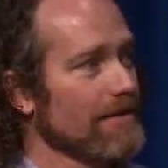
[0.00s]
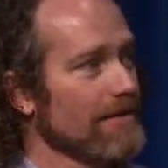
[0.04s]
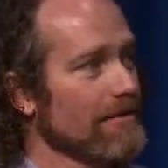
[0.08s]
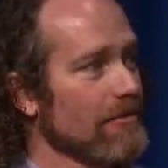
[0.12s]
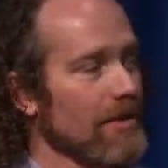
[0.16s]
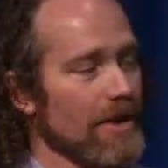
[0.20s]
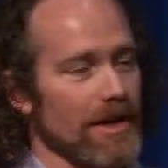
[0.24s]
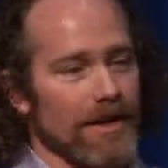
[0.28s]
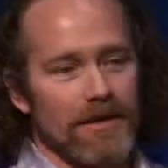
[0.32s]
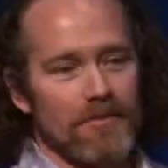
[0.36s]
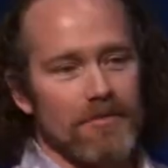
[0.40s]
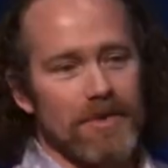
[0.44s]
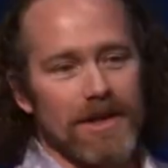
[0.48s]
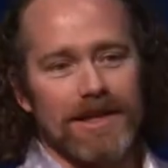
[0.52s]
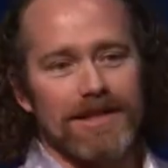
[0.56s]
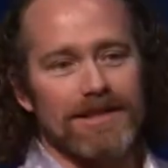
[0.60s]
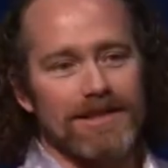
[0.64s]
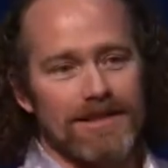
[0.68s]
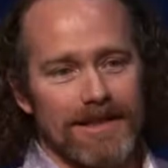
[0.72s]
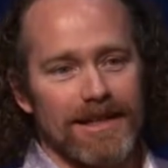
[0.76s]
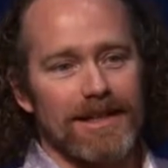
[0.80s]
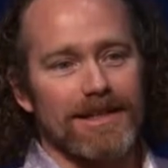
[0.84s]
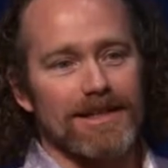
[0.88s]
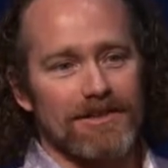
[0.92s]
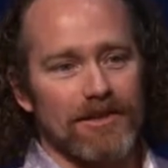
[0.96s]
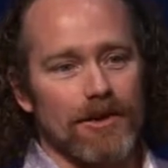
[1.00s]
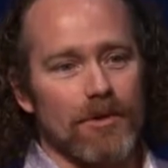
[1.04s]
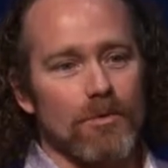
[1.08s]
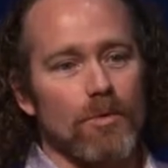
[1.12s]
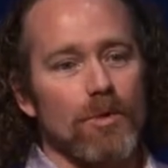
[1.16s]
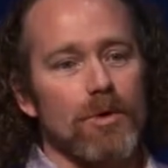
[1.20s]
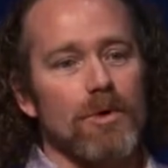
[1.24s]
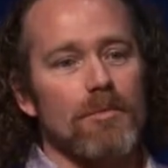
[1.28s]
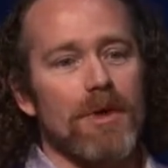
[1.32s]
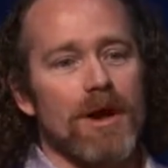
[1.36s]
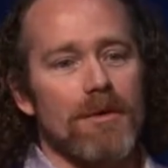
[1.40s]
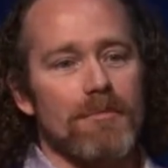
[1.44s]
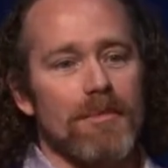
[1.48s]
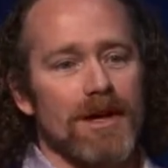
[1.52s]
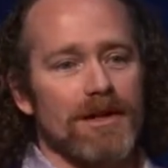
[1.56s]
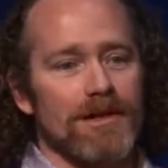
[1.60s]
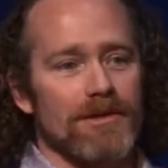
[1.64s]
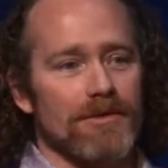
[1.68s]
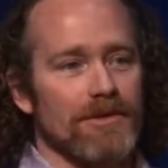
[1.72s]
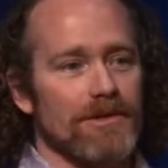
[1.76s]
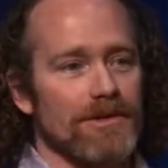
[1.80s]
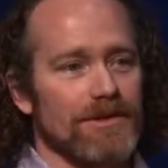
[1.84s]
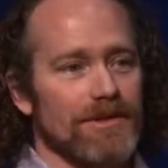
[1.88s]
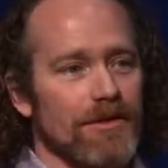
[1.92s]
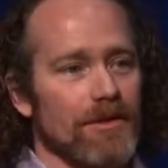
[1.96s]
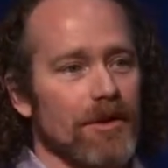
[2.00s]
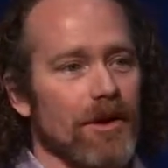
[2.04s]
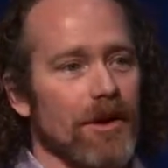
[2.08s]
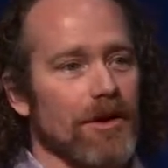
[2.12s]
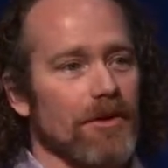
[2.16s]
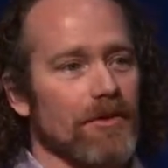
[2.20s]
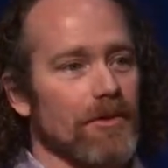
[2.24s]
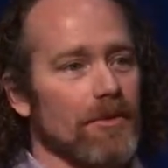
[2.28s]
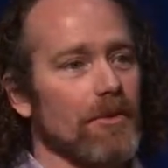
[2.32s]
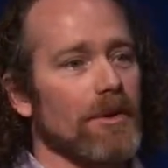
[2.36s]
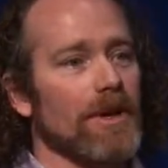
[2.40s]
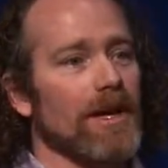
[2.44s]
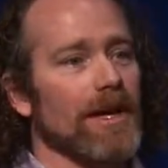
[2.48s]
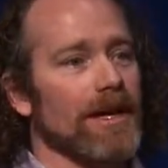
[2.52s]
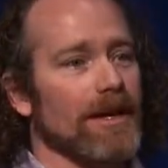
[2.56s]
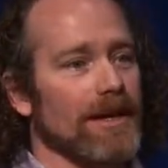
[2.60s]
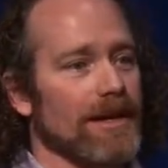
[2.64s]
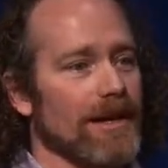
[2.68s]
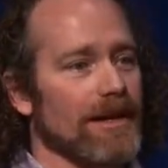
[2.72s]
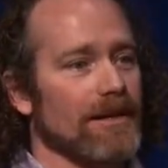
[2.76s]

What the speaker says: one of the biggest things were my mentors along the way,